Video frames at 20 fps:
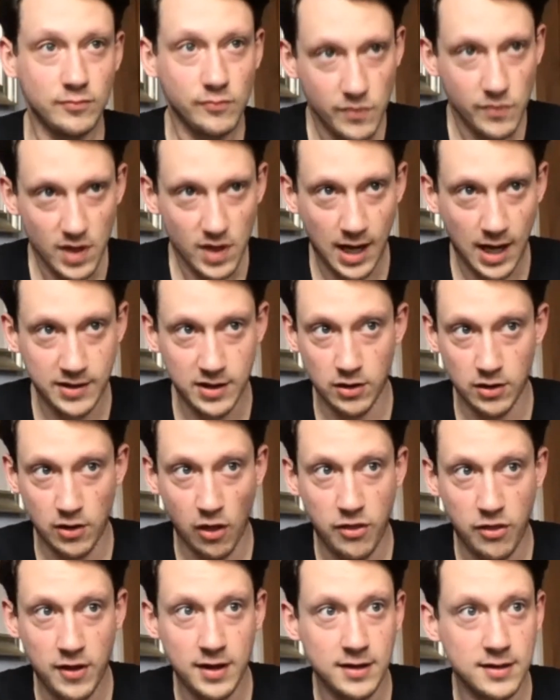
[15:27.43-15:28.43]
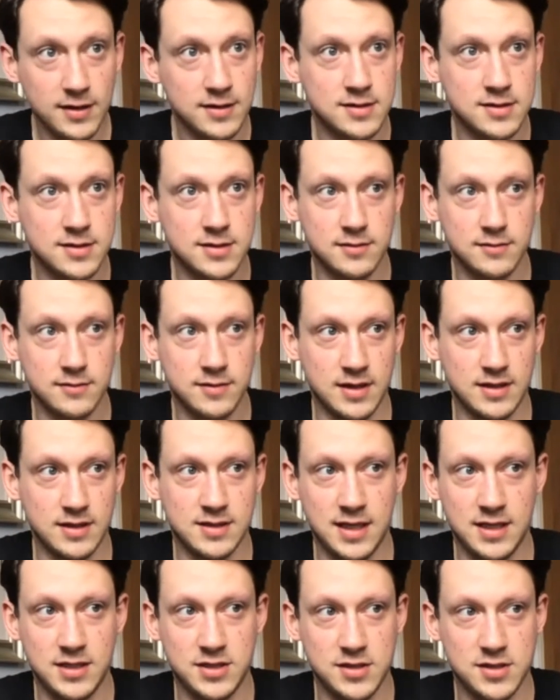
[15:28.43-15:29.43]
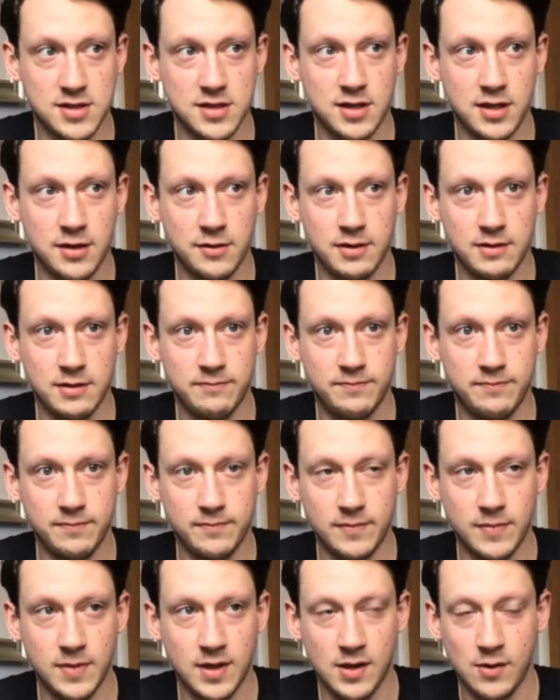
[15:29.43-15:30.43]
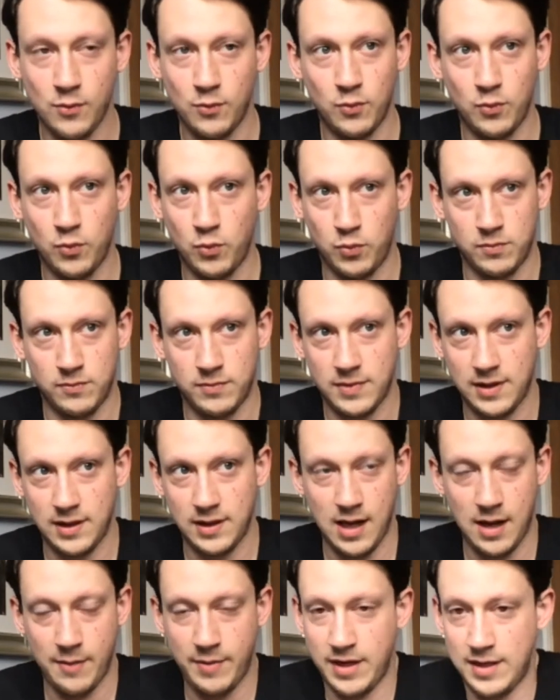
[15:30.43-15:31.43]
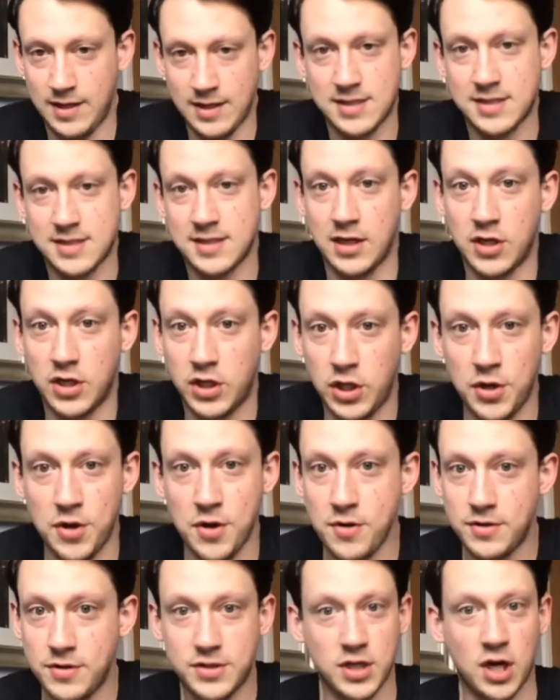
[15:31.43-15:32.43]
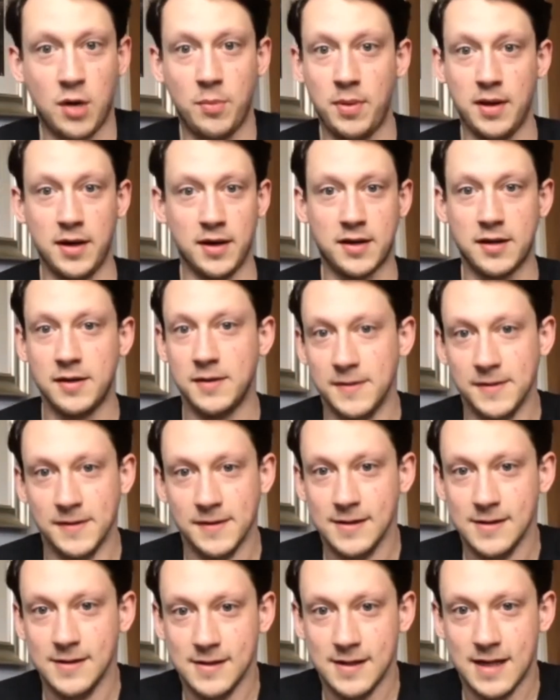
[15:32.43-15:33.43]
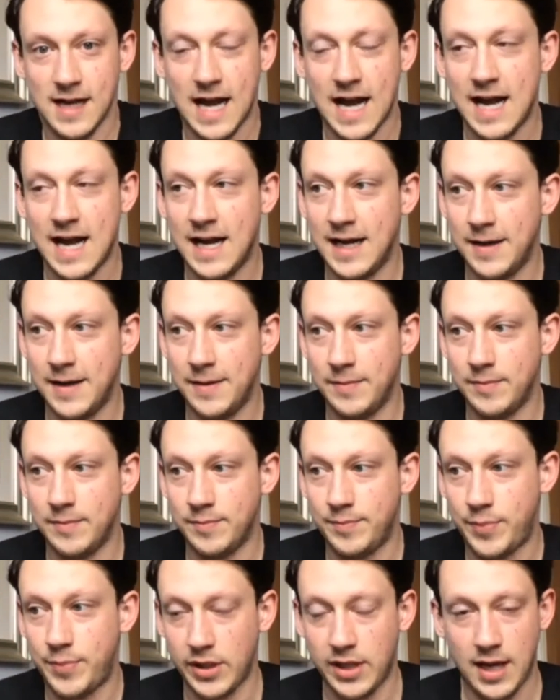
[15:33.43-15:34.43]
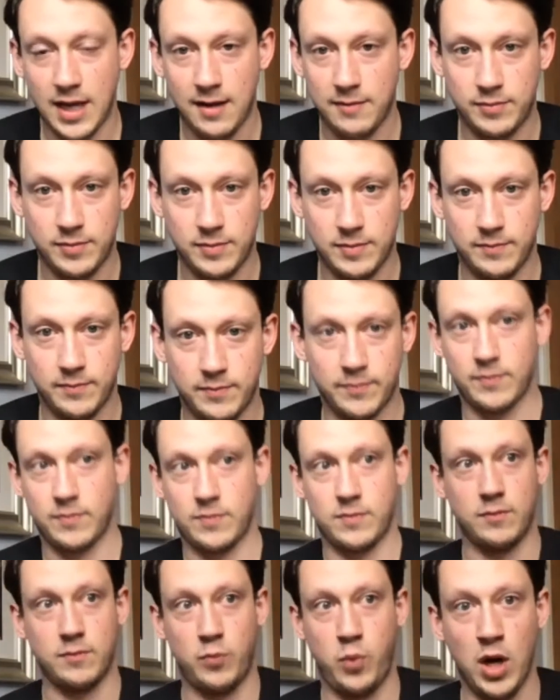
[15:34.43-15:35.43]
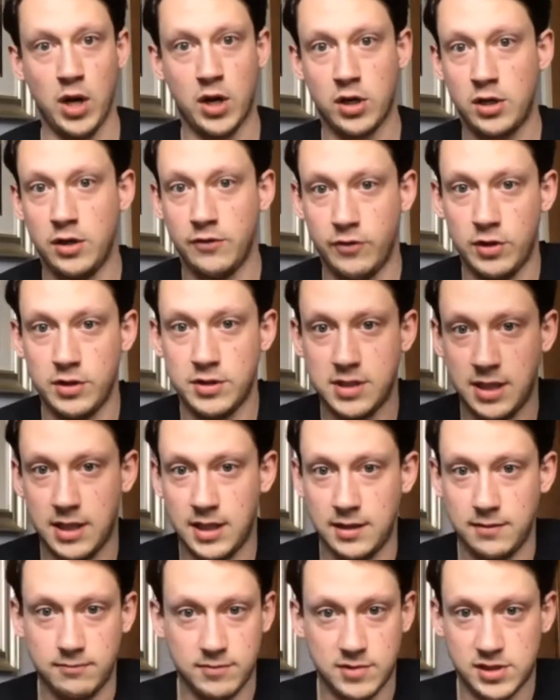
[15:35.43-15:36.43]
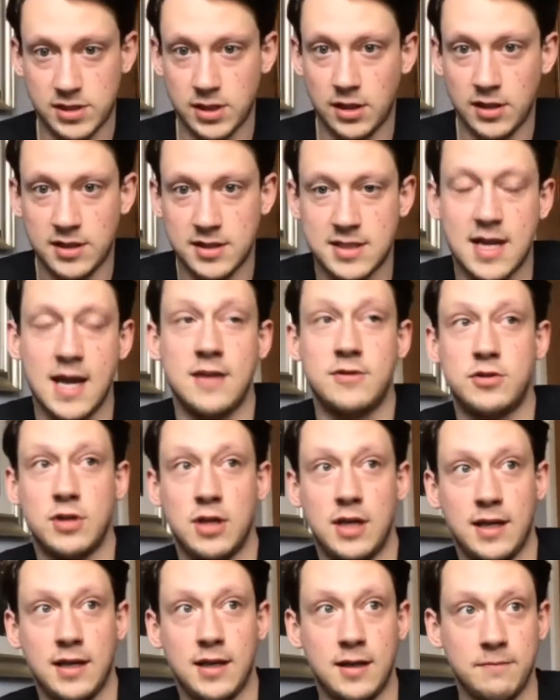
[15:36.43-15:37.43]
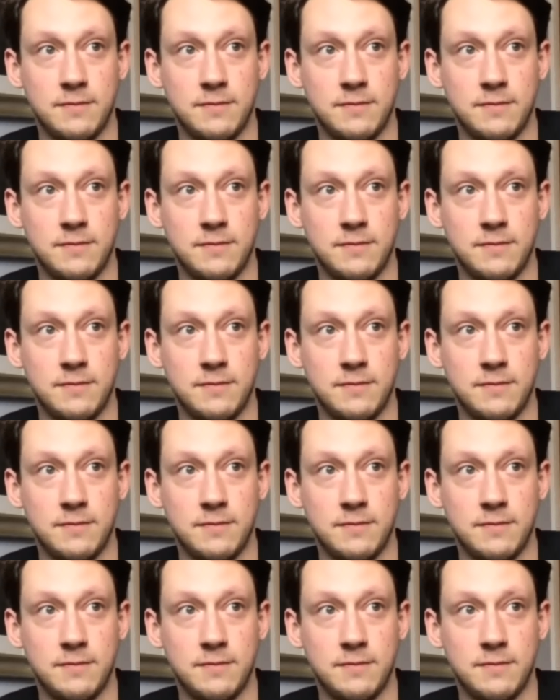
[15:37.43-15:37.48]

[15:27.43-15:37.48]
and the other things that teachers can do this is a huge topic, but yeah, work on your routine, start your scheduling,